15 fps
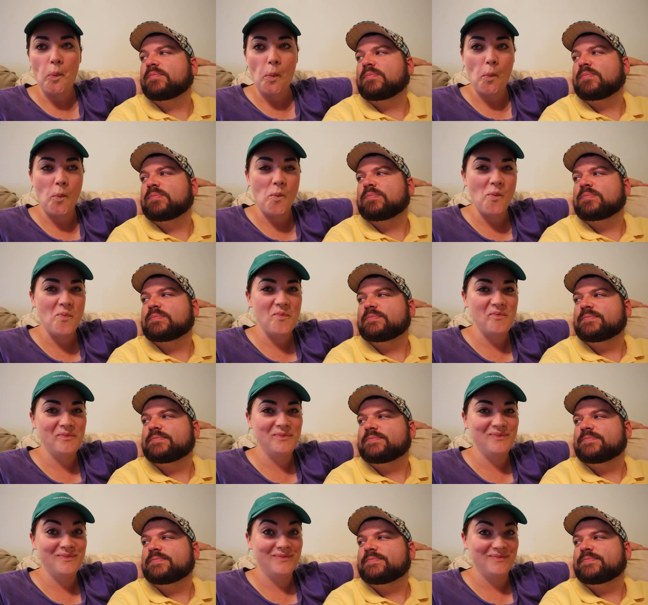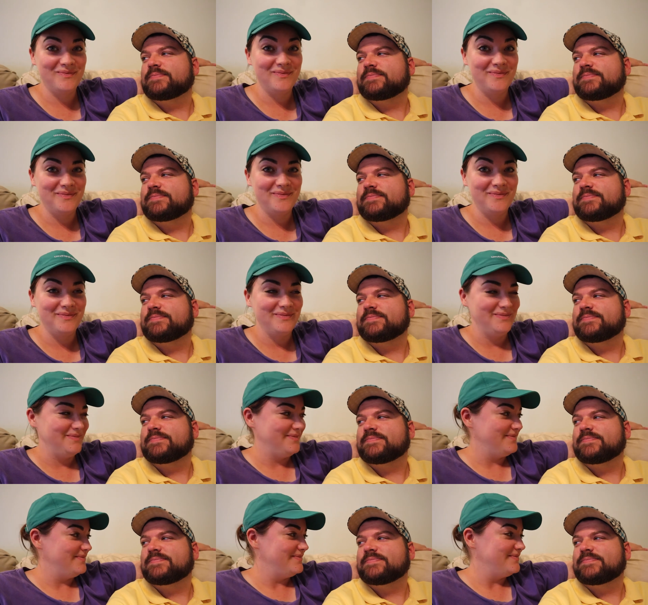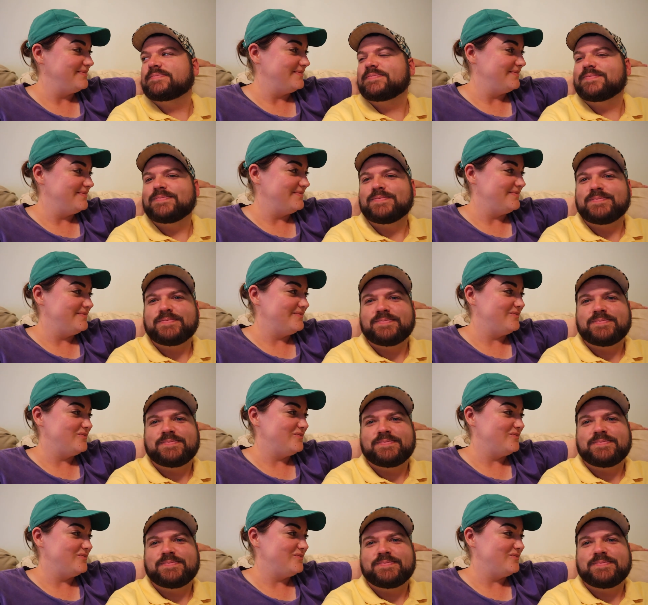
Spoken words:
[no speech]